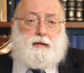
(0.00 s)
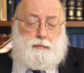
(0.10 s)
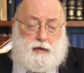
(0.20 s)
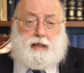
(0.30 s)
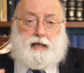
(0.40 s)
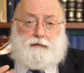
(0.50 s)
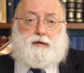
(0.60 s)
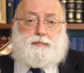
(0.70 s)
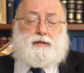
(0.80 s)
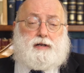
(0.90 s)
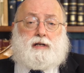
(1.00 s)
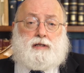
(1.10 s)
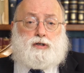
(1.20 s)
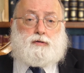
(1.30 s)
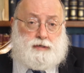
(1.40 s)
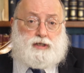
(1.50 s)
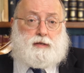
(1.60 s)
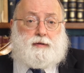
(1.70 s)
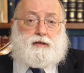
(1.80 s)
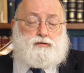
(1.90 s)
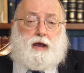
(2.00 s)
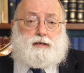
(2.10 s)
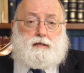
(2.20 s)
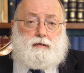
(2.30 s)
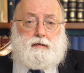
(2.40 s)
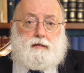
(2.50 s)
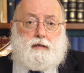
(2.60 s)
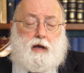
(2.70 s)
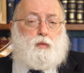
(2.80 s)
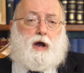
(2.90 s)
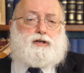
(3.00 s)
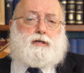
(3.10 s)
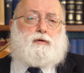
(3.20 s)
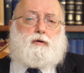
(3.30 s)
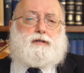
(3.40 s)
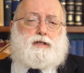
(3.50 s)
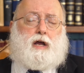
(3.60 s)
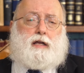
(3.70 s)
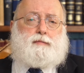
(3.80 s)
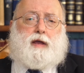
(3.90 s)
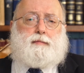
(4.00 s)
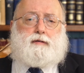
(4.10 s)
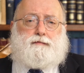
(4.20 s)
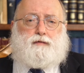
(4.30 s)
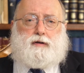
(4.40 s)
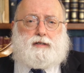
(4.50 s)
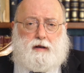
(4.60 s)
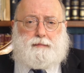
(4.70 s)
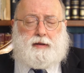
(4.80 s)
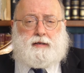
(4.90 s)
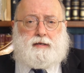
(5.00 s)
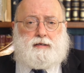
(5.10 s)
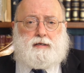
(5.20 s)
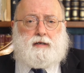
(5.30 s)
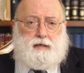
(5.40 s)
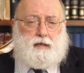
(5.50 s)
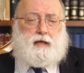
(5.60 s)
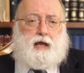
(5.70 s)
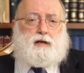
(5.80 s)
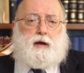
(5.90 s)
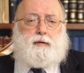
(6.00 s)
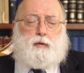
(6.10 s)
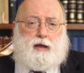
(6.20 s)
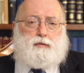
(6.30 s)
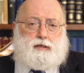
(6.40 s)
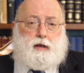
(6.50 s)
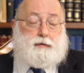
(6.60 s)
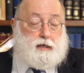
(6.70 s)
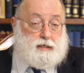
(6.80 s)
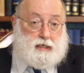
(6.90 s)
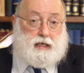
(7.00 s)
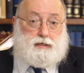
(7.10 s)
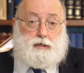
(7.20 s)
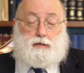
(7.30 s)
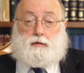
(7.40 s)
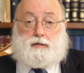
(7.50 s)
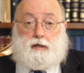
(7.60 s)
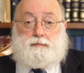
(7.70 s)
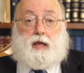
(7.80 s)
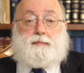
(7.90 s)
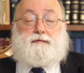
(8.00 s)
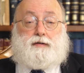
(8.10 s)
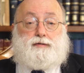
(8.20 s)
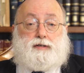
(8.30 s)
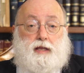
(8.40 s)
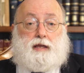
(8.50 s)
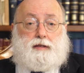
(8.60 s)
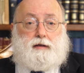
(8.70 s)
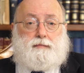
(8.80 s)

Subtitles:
But like every political issue, needs to be addressed. And why shouldn't all the sides be able to voice their opinions and come away with some consensus or some type of understanding?